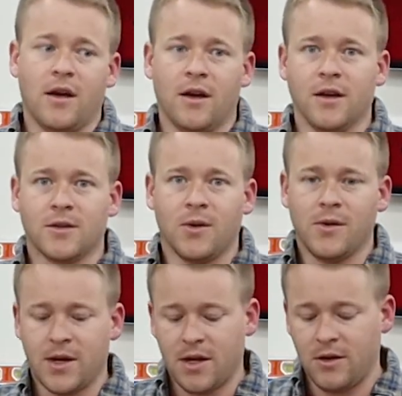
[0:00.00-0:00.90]
So I
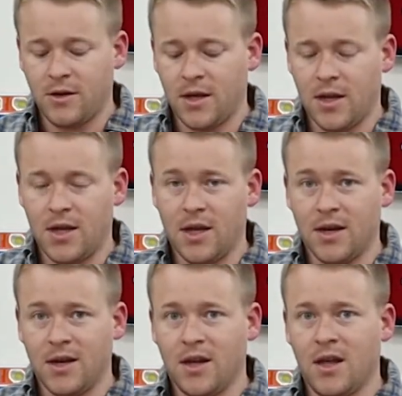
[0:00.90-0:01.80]
went out
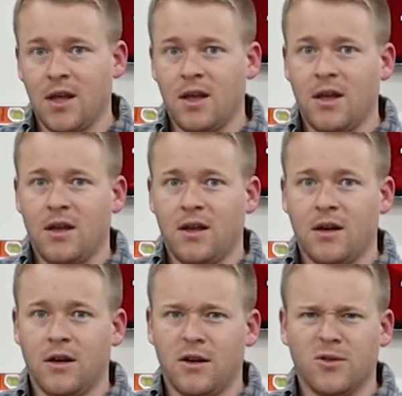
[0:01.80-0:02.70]
and
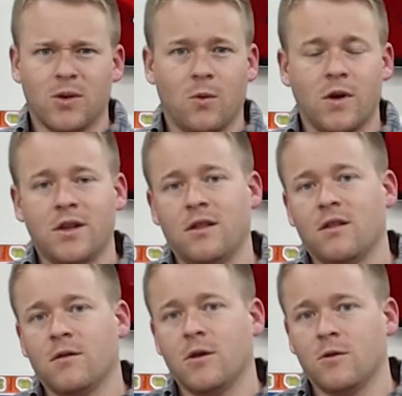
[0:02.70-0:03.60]
it was a 1
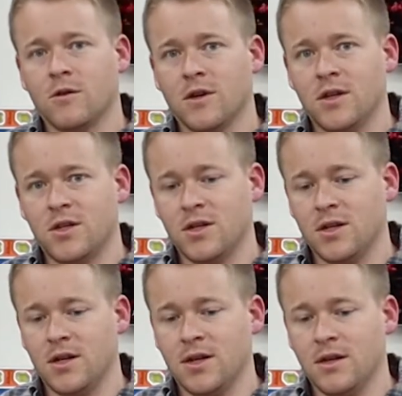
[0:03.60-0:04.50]
3/4
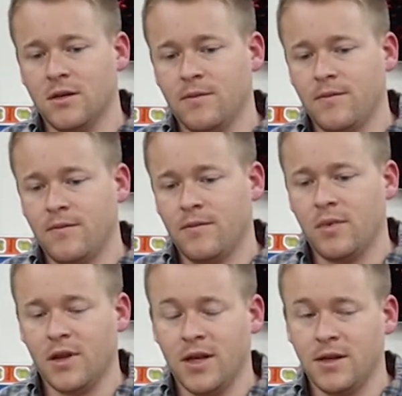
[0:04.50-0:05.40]
inch
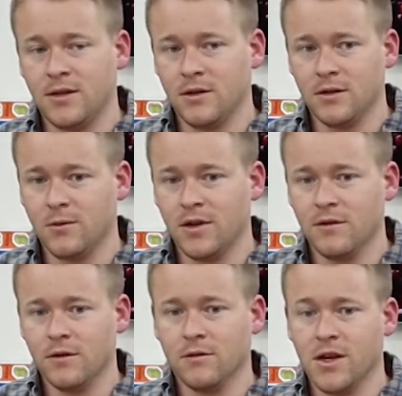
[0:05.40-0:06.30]
plate or
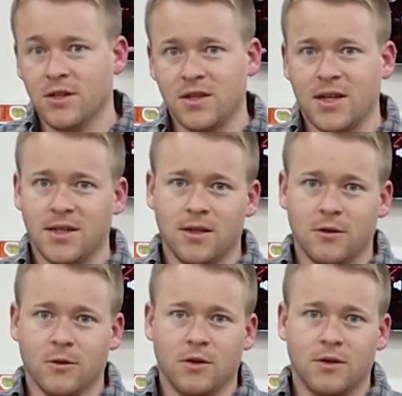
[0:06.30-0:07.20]
whatever wrench size that
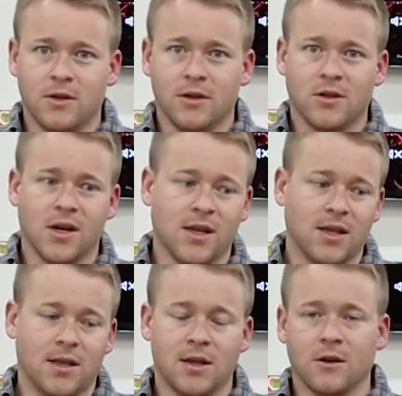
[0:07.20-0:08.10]
you were using to try and
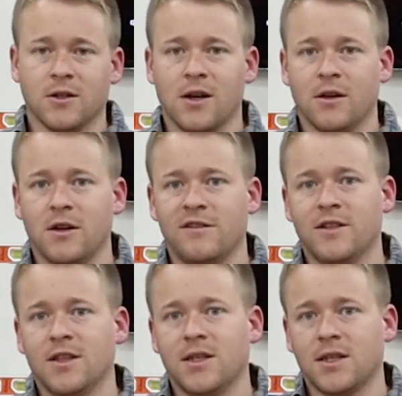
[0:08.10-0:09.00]
get the inner tie rod off
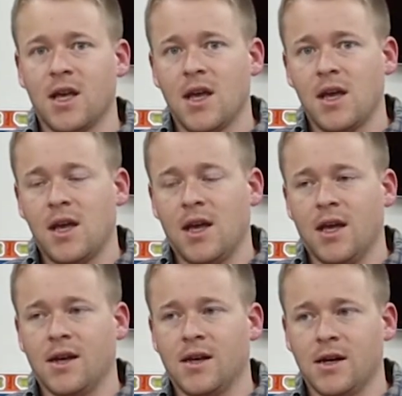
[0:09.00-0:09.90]
on these,
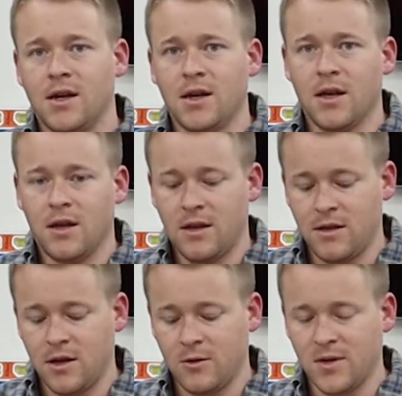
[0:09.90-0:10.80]
and
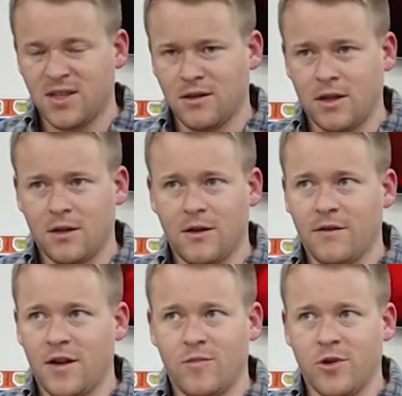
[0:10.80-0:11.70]
that equates to like
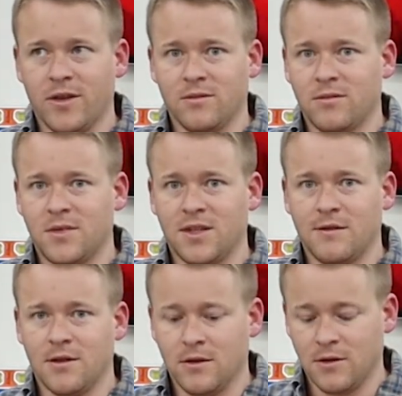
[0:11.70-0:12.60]

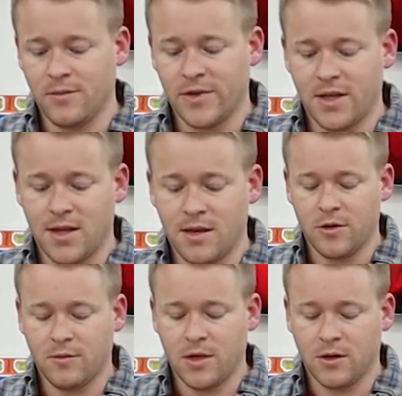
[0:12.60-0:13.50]
35.7 or something like
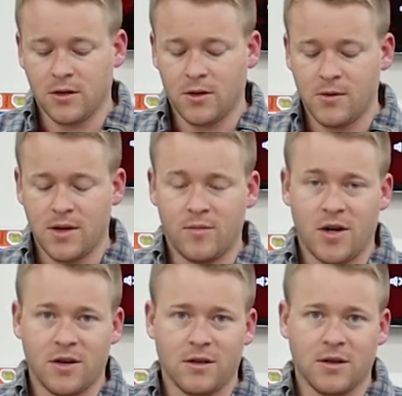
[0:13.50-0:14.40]
millimeters. So I went and
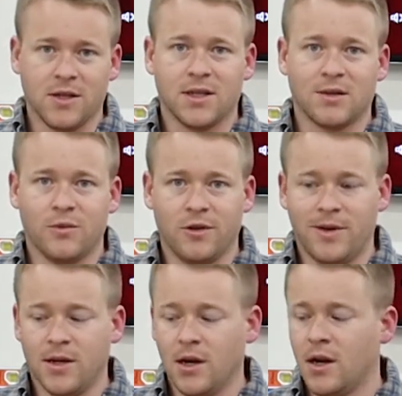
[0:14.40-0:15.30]
bought a 36
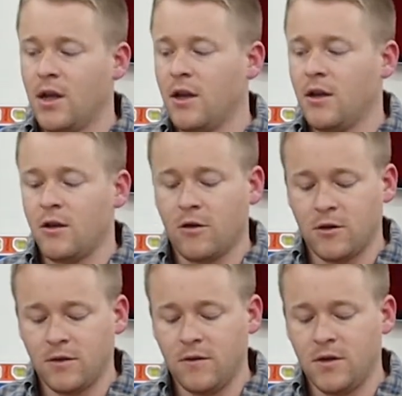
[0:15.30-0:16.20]
millimeter
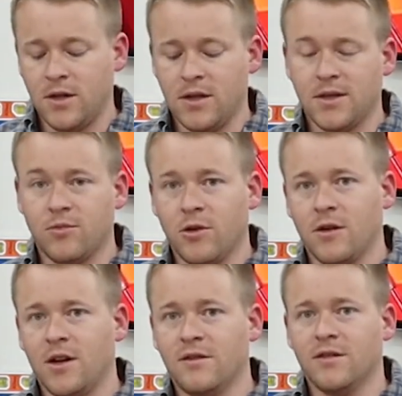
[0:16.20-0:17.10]
crow's foot, and this broke
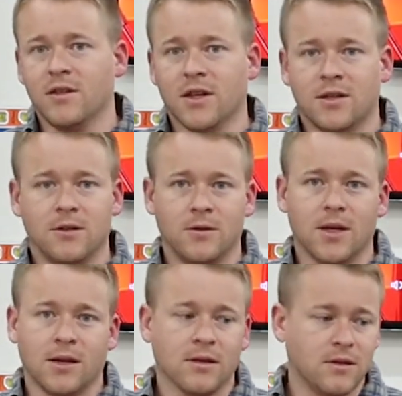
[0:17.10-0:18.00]
it off in like 2
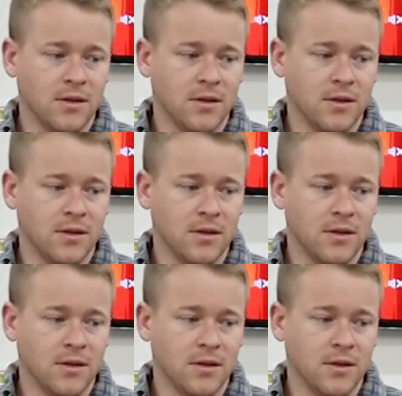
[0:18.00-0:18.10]
seconds.